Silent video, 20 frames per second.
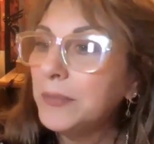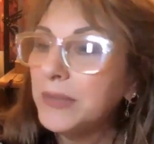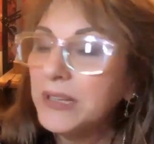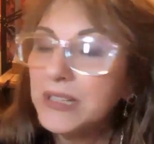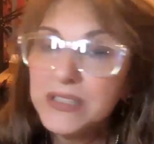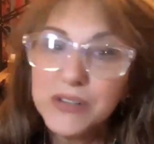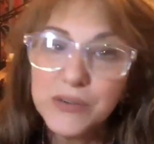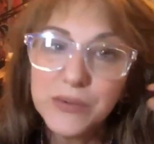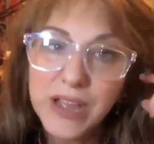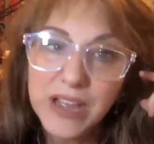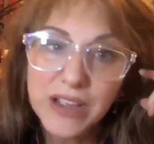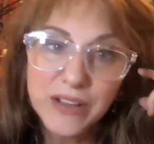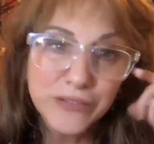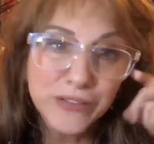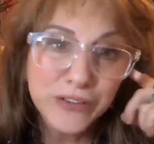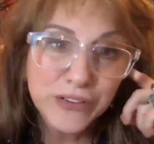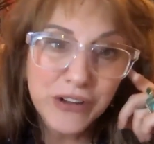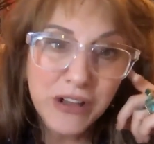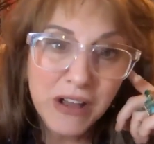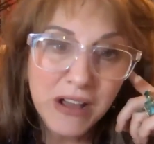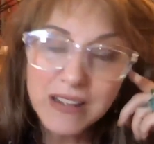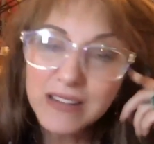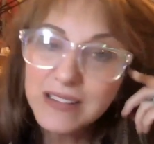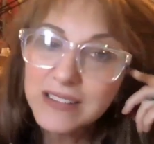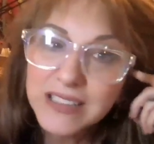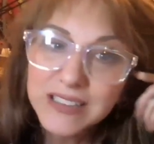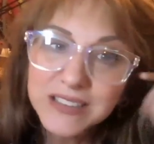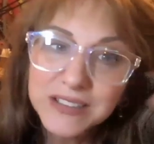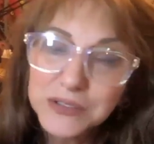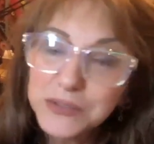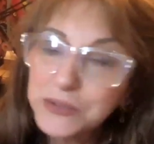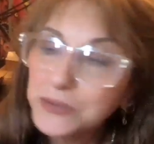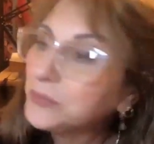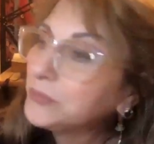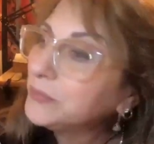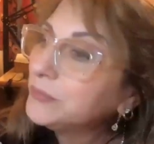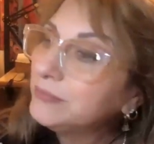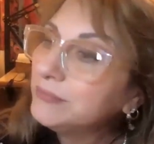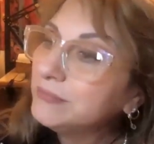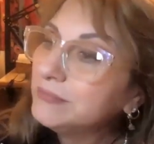It's okay if you're not. That's
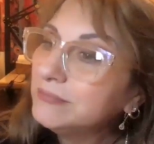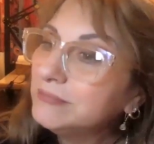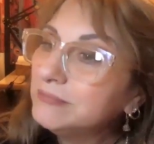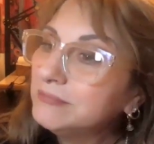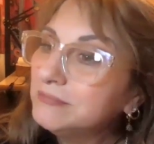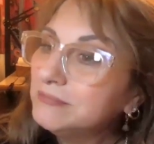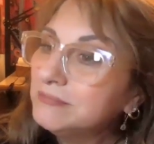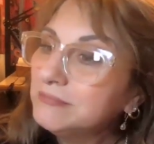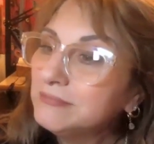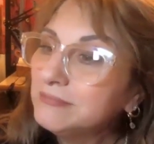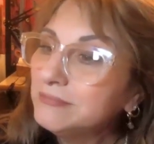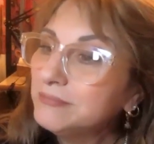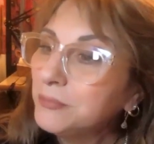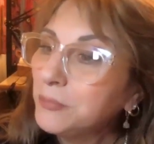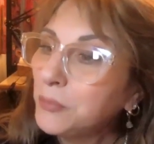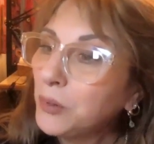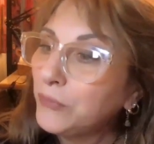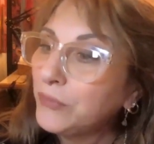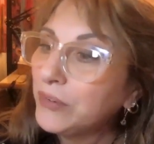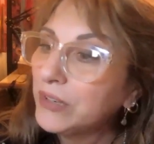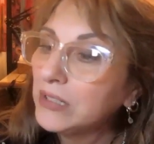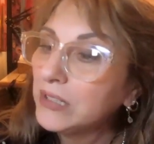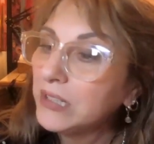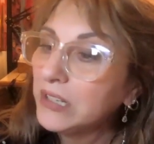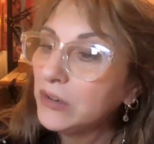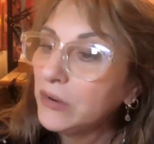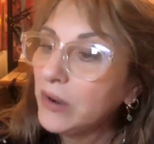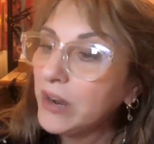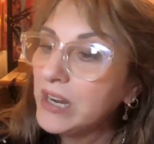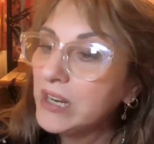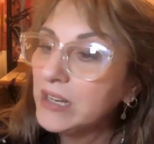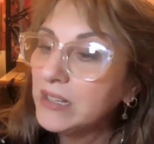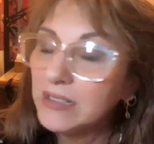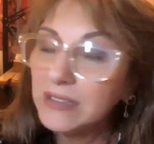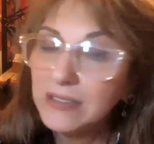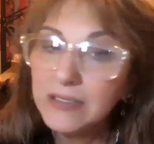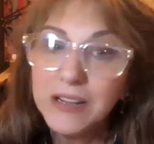perfectly great.